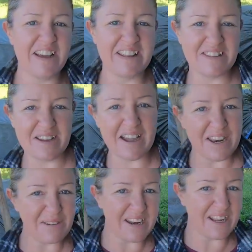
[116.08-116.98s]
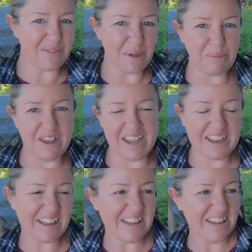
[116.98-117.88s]
done, so I kind of want to give them like
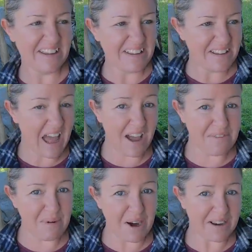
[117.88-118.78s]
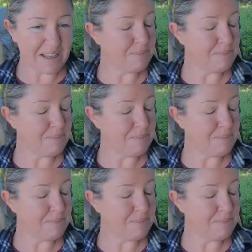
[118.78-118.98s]
half marks,